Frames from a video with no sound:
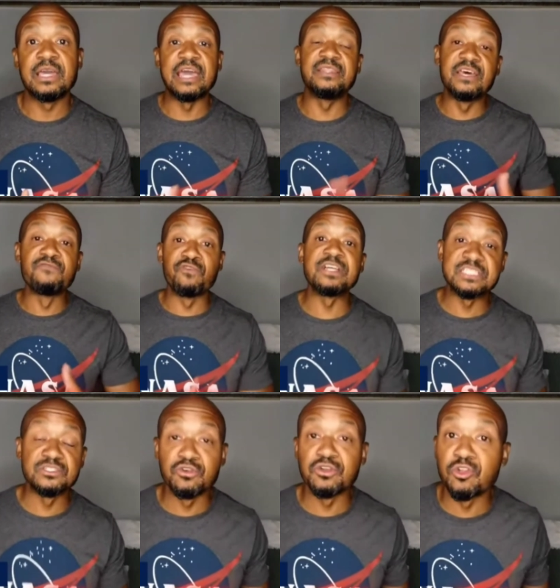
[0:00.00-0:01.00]
and then
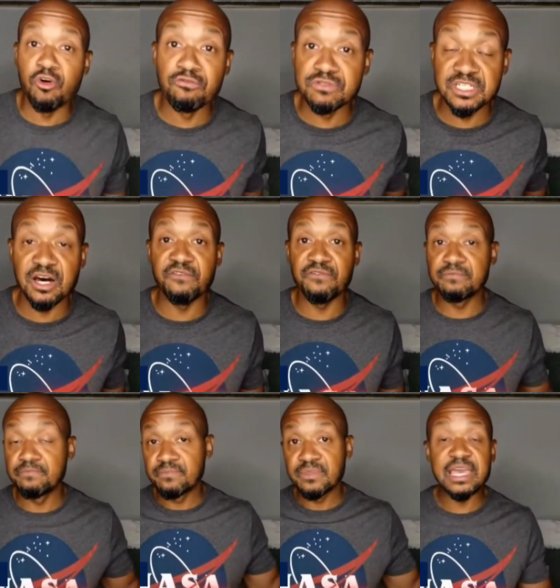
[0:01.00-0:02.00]
resting on the laurels of,
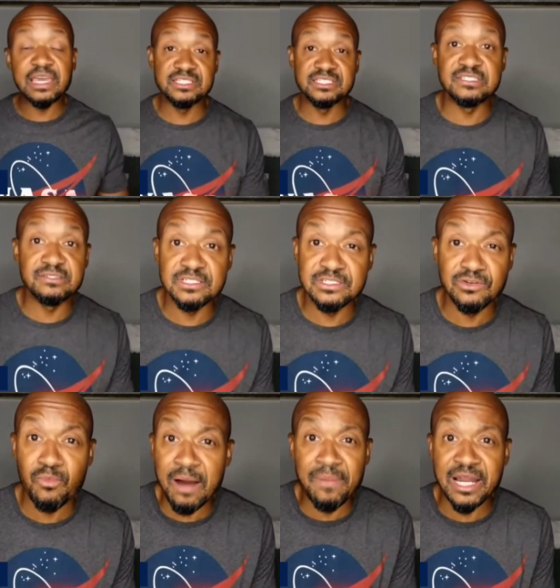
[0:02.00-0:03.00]
hey, this is, you
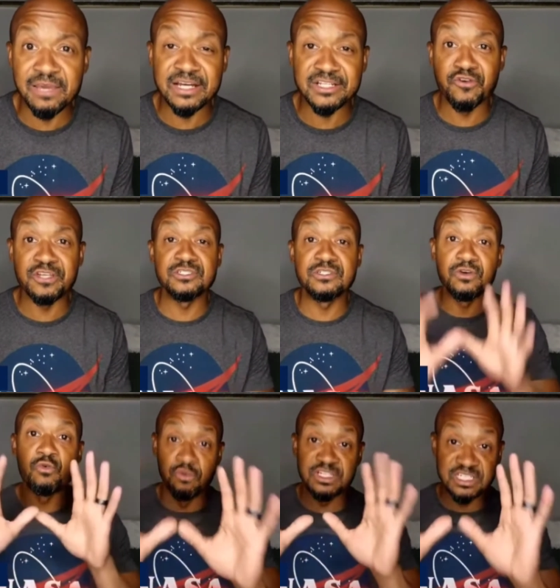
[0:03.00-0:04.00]
know, my body, my choice,
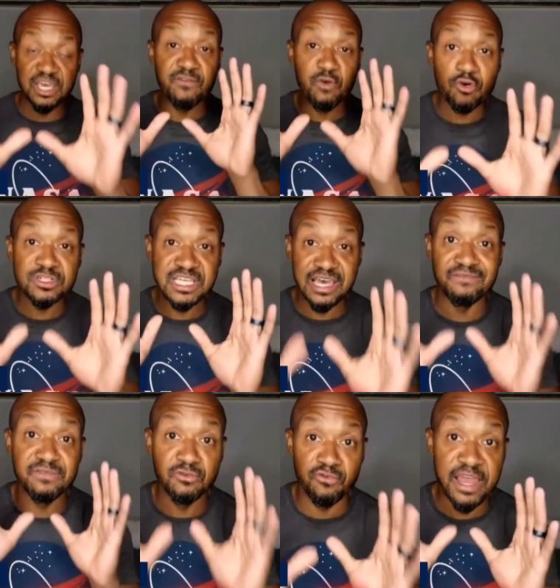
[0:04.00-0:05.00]
which they, of course,
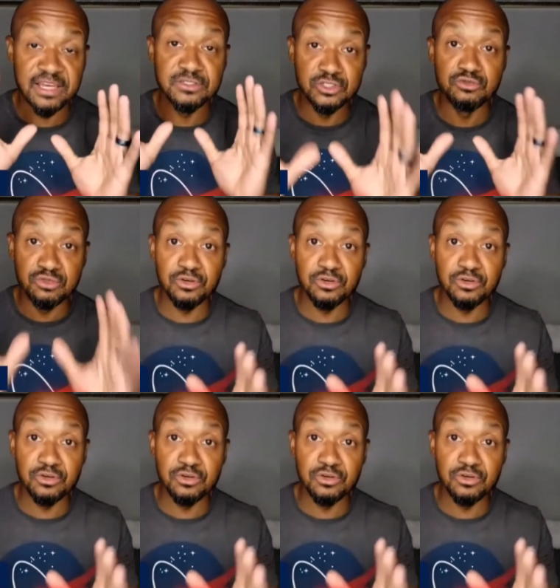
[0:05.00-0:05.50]
have the right to